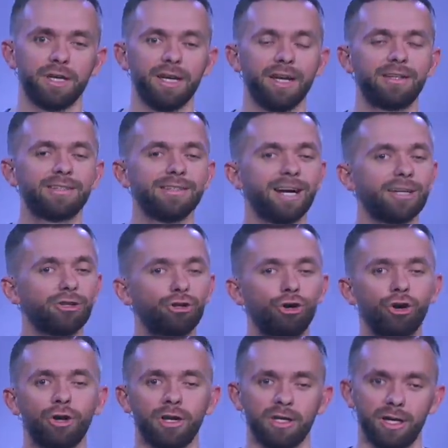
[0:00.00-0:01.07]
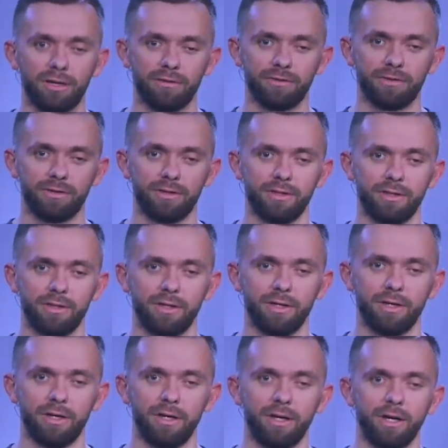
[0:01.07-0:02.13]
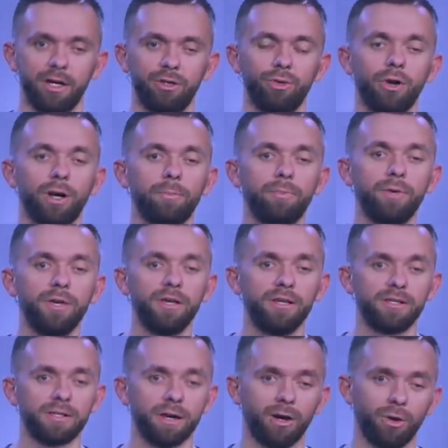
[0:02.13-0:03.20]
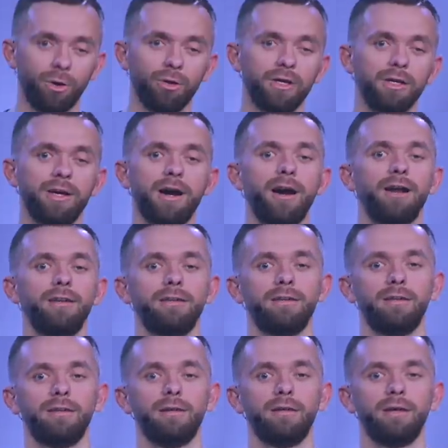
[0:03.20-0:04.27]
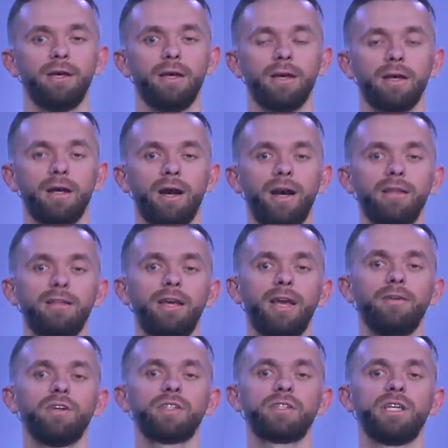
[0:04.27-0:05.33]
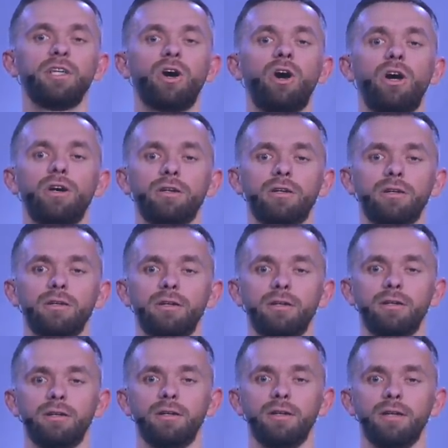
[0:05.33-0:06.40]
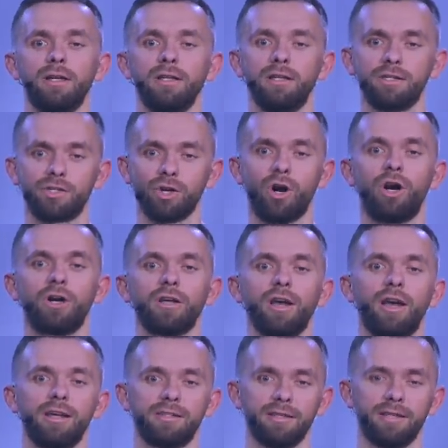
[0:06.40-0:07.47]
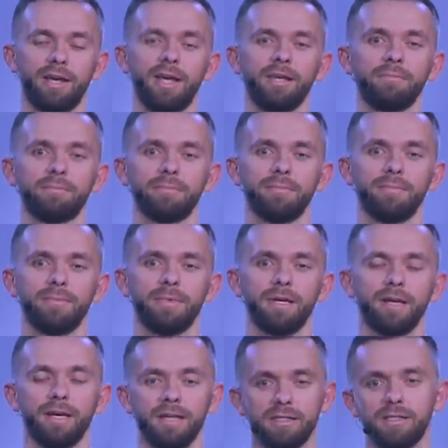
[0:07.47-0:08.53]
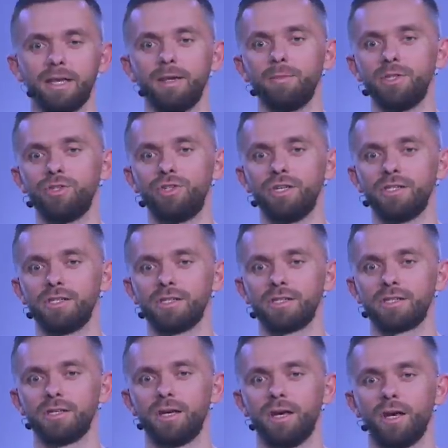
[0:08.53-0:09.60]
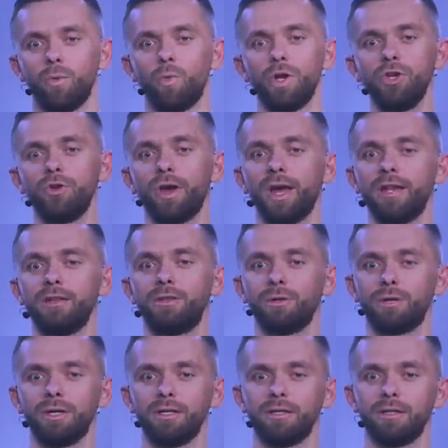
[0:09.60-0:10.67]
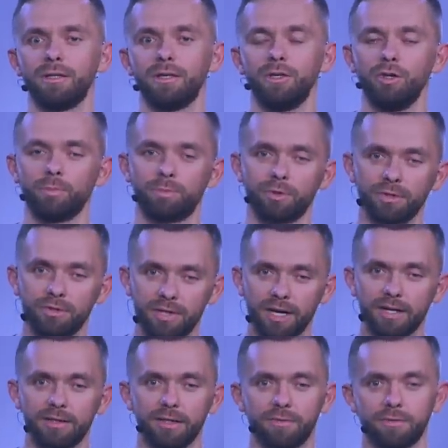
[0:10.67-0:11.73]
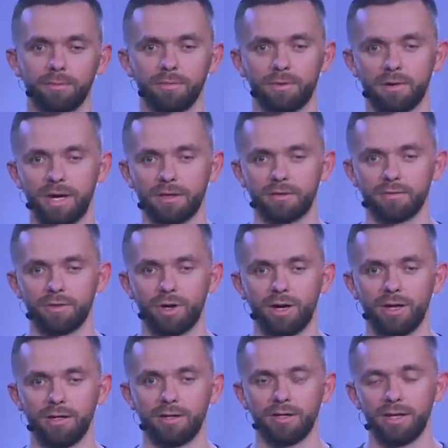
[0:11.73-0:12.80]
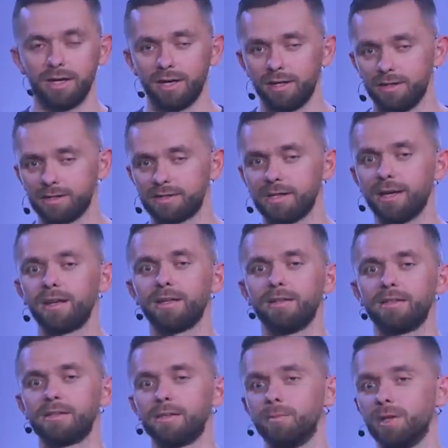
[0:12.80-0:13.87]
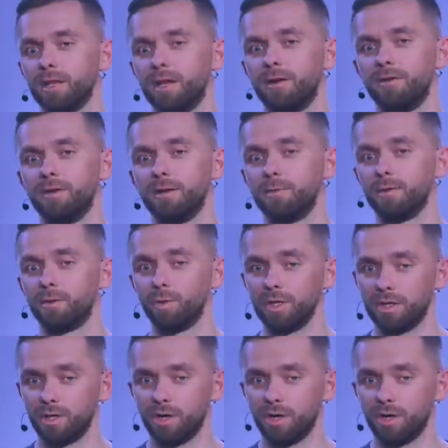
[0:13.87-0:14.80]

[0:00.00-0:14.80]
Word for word: it's not good enough to appease a holy God. God gave us an ark. This ark has a name. His name is Jesus. When you enter it, you're protected from the wrath of God. The second similarity between the